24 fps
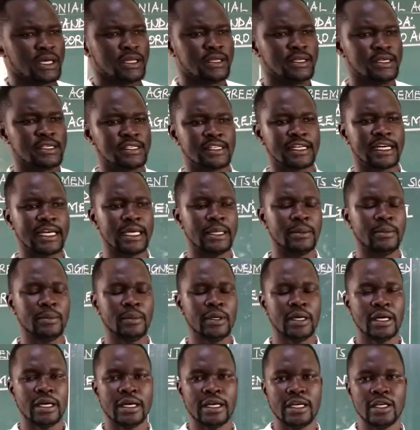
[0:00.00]
This
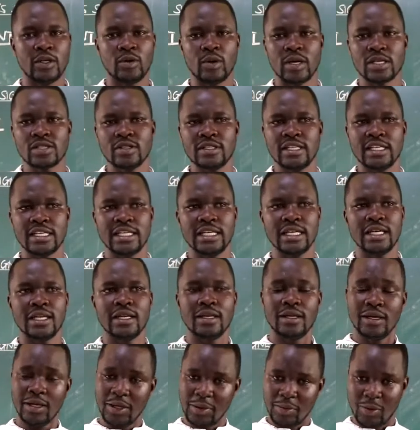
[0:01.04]
time it was not
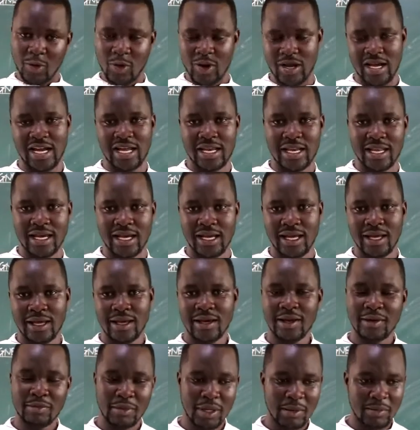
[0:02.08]
again Uganda.
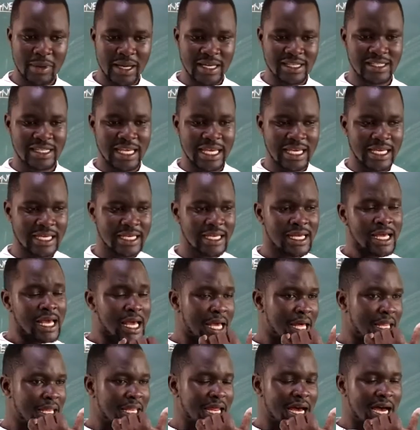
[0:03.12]
Remember, I
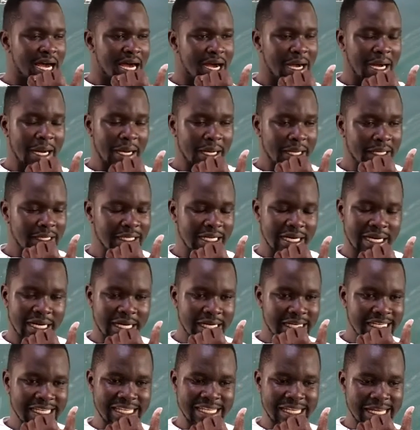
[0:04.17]
said
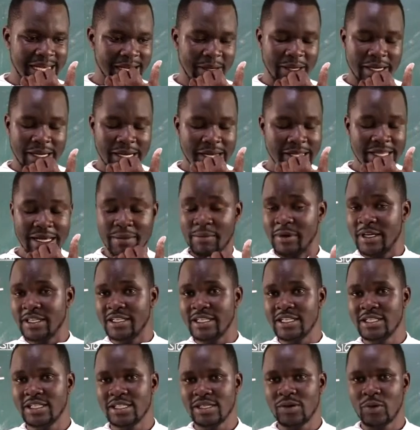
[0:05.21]
the
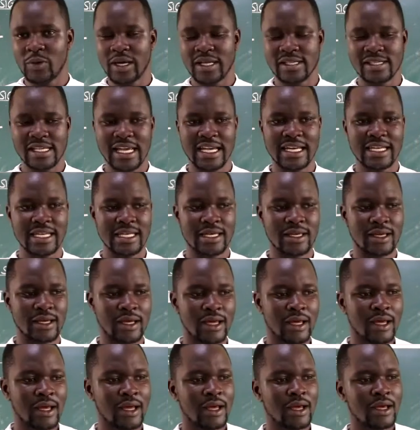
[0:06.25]
British were
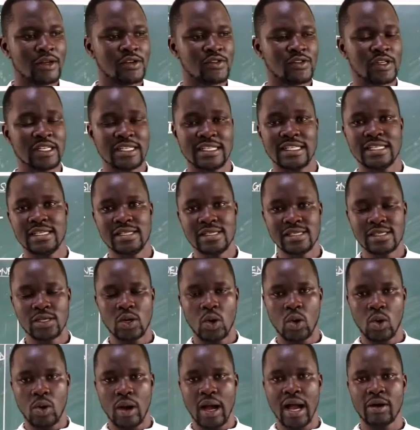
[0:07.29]
signing treaties
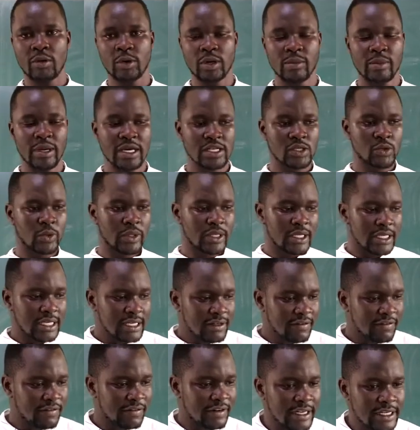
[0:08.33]
or agreements with
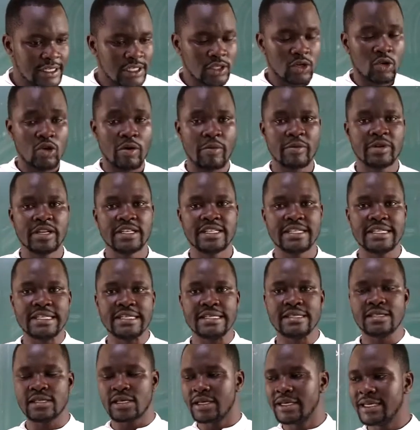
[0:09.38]
different
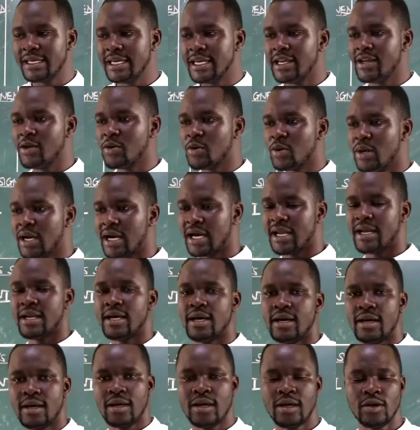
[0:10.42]
communities in
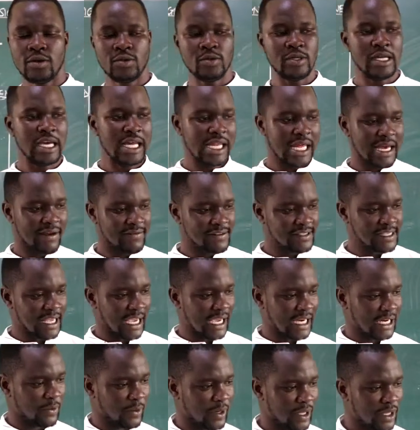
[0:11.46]
Uganda. Today they have
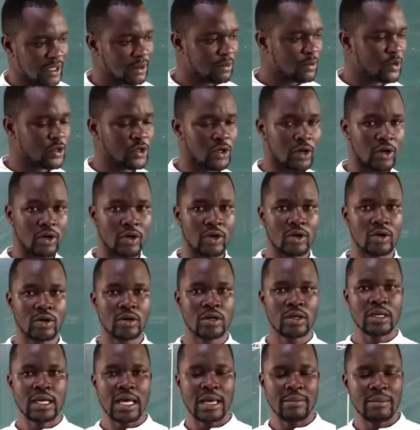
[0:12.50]
signed with
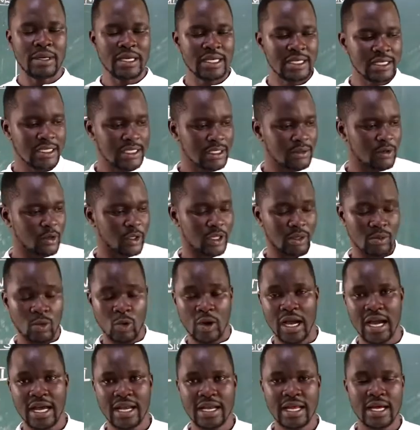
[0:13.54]
Bunyoro, with
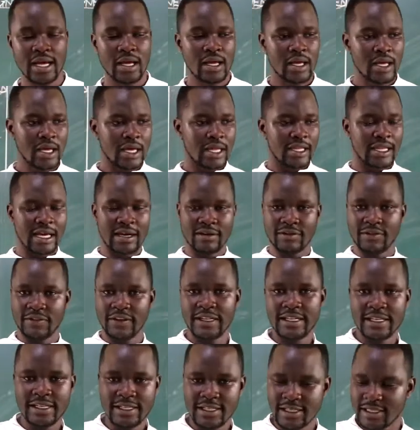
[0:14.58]
Uganda. They have
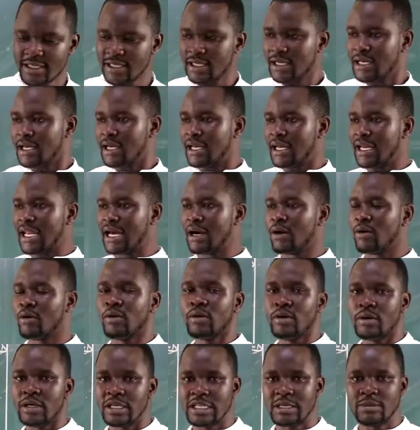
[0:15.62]
finished.
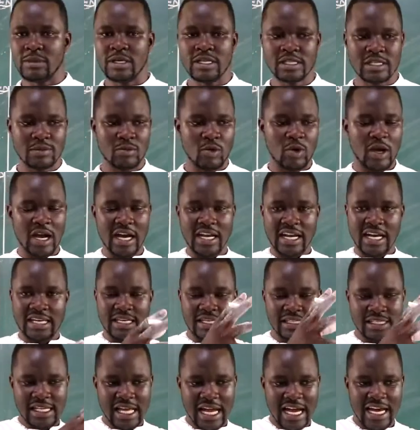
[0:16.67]
Now it means Uganda
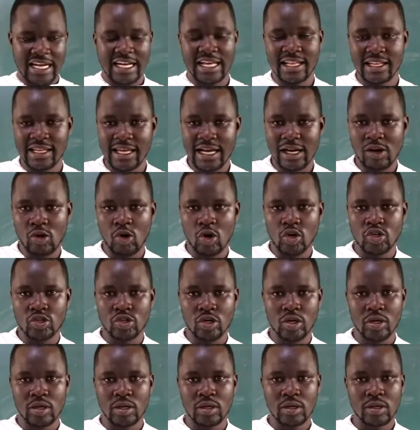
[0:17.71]
is under their
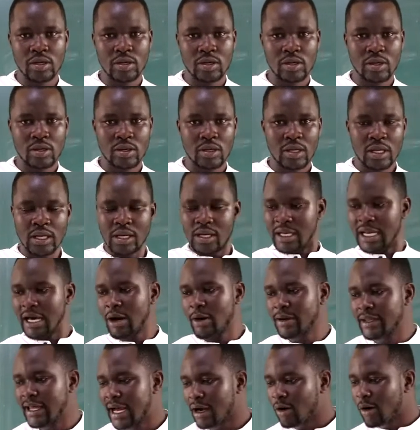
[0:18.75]
control.
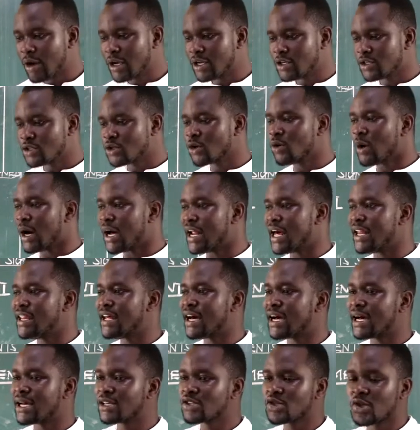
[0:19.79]
Now they are going to
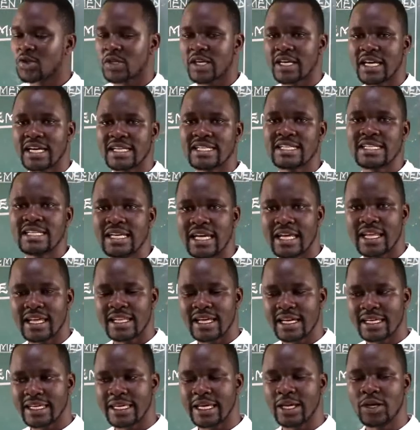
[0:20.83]
another society,
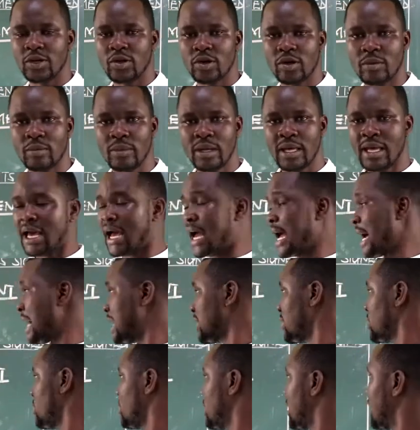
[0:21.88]
another kingdom,
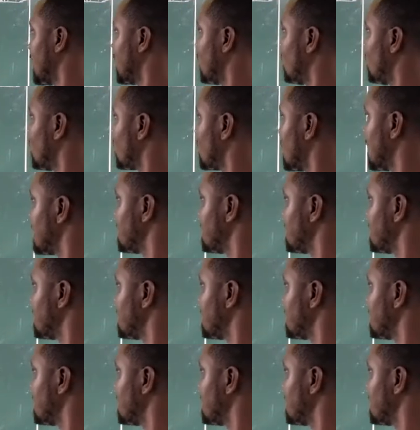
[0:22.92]
and we are now looking at